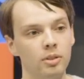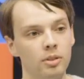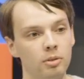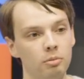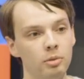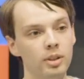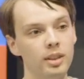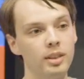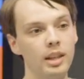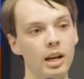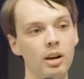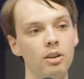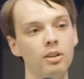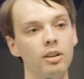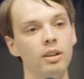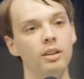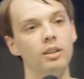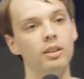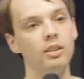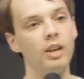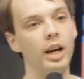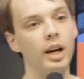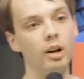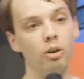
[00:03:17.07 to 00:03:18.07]
with that
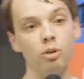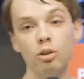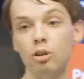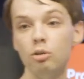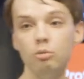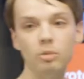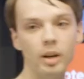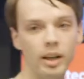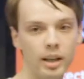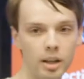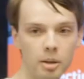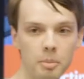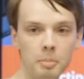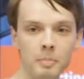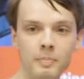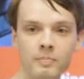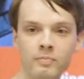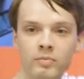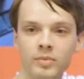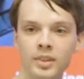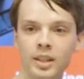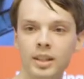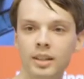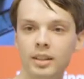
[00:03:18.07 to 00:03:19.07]
out of the way,
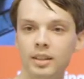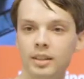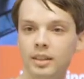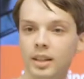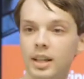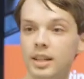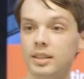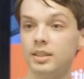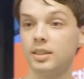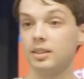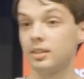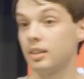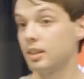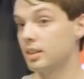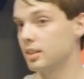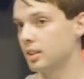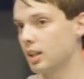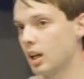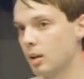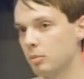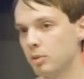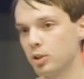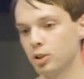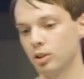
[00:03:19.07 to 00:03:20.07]
let's
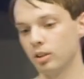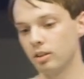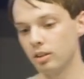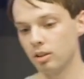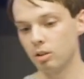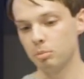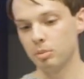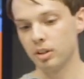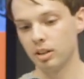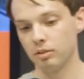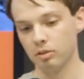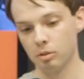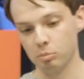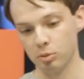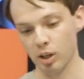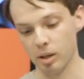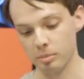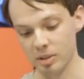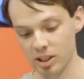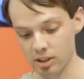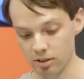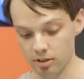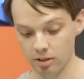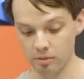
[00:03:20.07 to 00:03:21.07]
establish a little bit of a
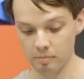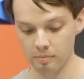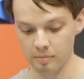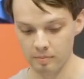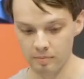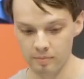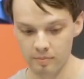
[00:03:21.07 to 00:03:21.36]
premise.